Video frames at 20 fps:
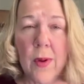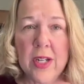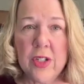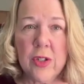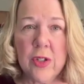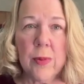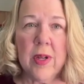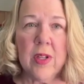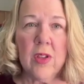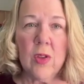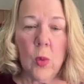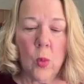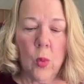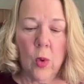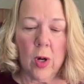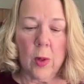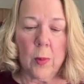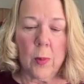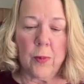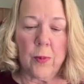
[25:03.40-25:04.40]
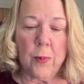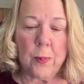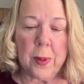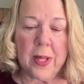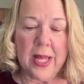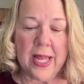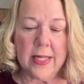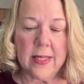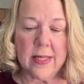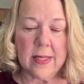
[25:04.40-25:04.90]
entering the
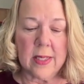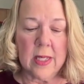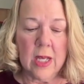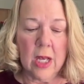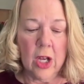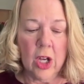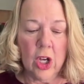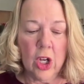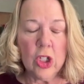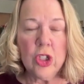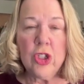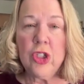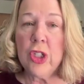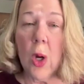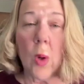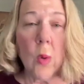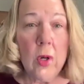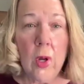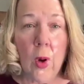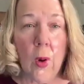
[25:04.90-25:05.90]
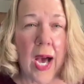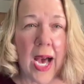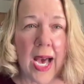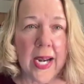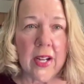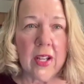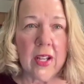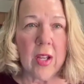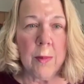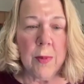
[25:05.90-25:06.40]
workplace don't know how
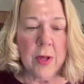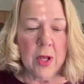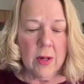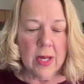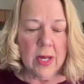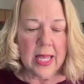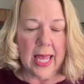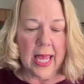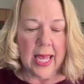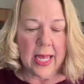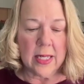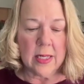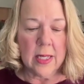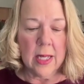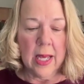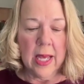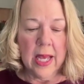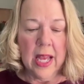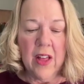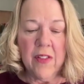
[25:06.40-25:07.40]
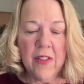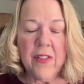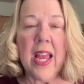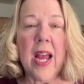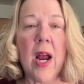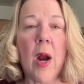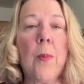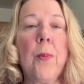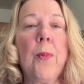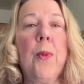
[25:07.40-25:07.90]
to communicate. They
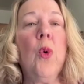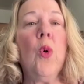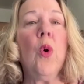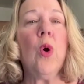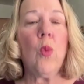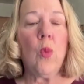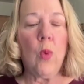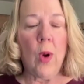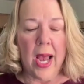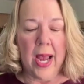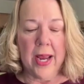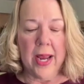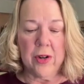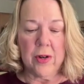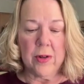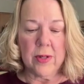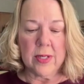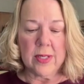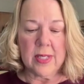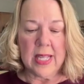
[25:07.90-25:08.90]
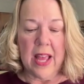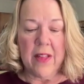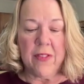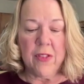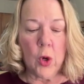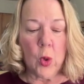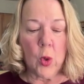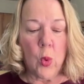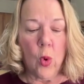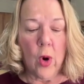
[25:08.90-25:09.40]
are poor writers, and
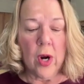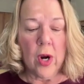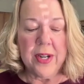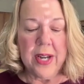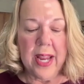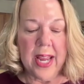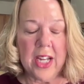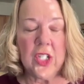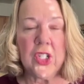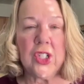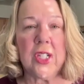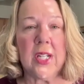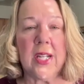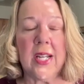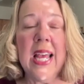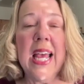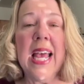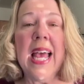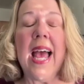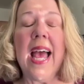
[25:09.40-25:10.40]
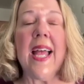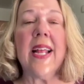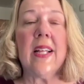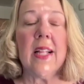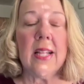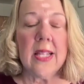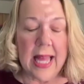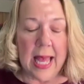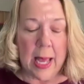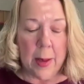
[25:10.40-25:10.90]
their coordination and
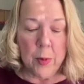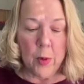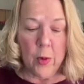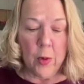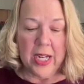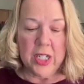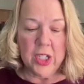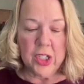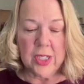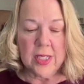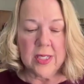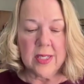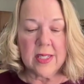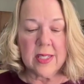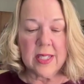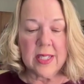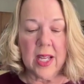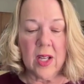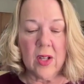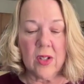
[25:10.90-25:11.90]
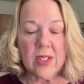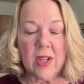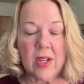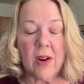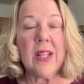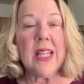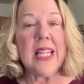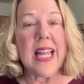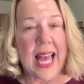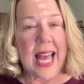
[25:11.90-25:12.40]
collaboration skills
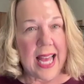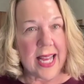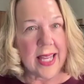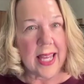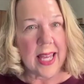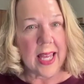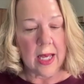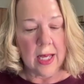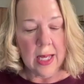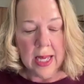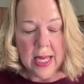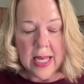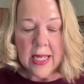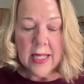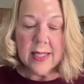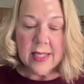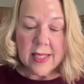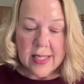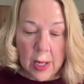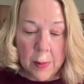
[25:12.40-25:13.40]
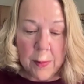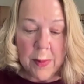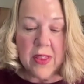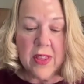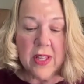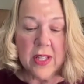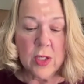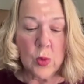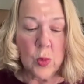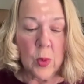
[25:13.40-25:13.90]
are lacking. Some of
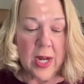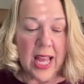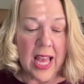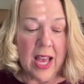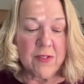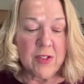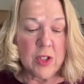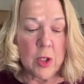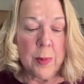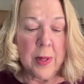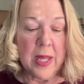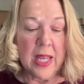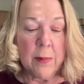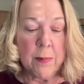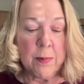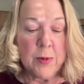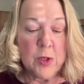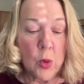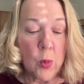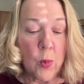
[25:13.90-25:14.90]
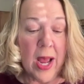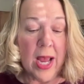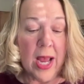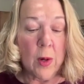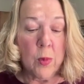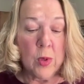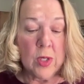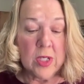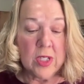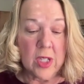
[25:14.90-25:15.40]
this would have to be a
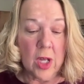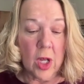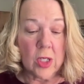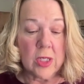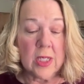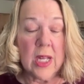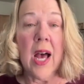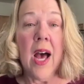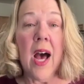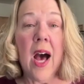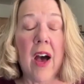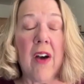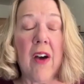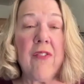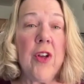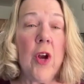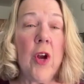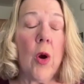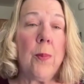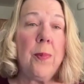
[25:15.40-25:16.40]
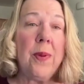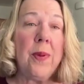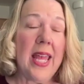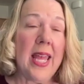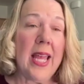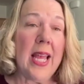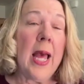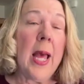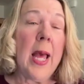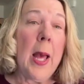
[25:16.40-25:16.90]
direct result of their
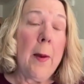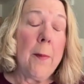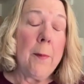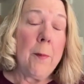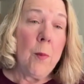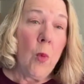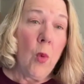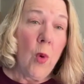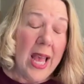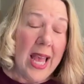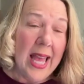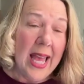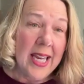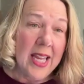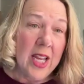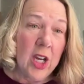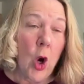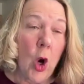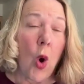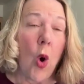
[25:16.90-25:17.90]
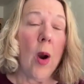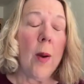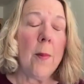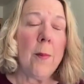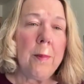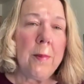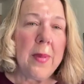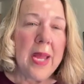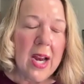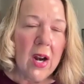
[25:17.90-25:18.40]
being wedded or
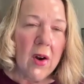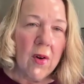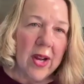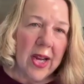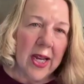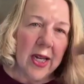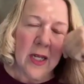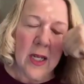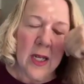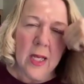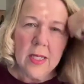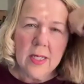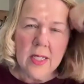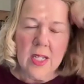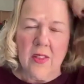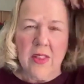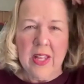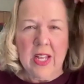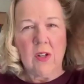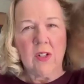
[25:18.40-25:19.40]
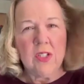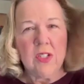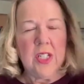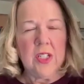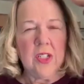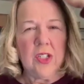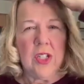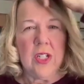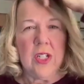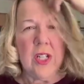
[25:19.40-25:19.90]
married to their
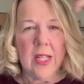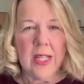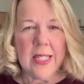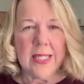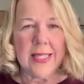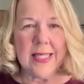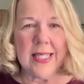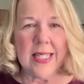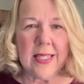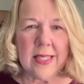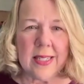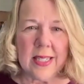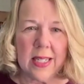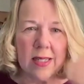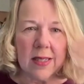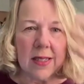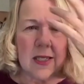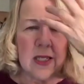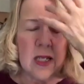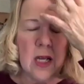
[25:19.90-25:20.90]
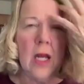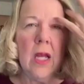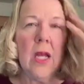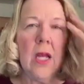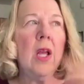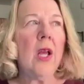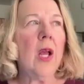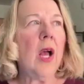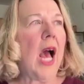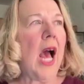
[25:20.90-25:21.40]
digital assistants."
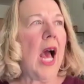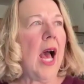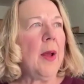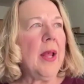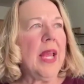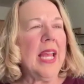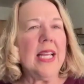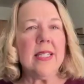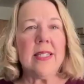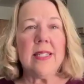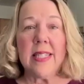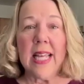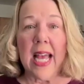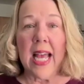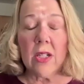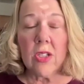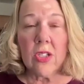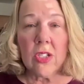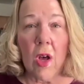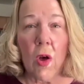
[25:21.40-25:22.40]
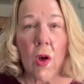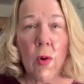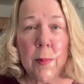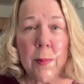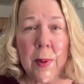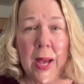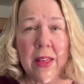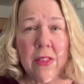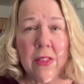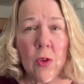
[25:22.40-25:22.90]
Is sex going
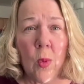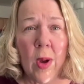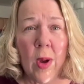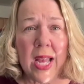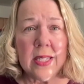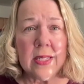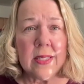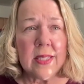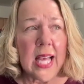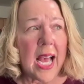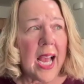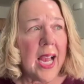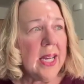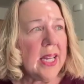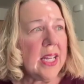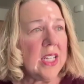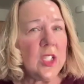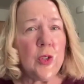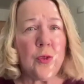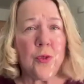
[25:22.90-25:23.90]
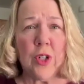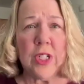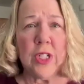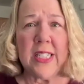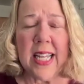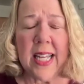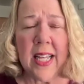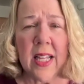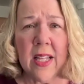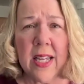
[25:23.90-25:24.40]
by the wayside? Is
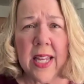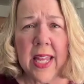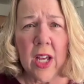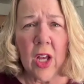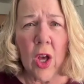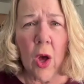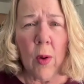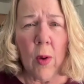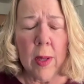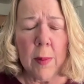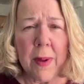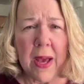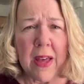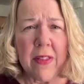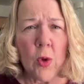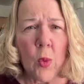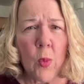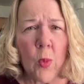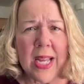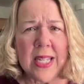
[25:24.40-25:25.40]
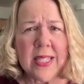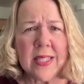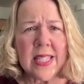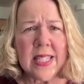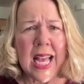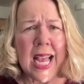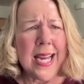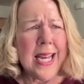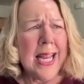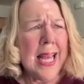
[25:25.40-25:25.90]
fertility going by the
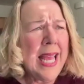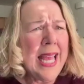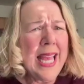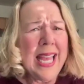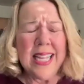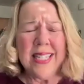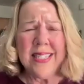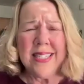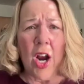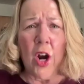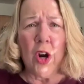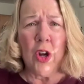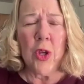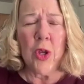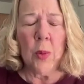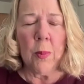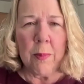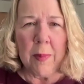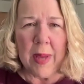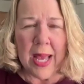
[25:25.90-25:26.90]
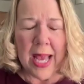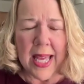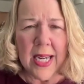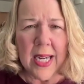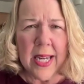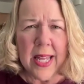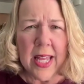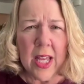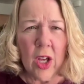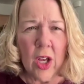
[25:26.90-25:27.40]
wayside? Is our
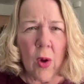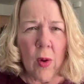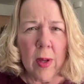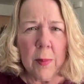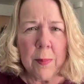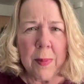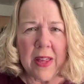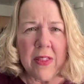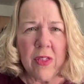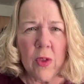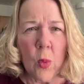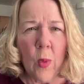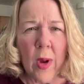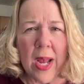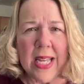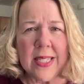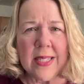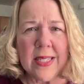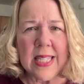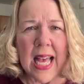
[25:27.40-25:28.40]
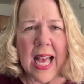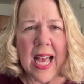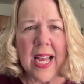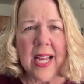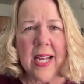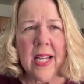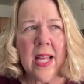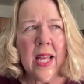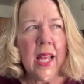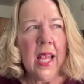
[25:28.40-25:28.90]
humanity going by the wayside?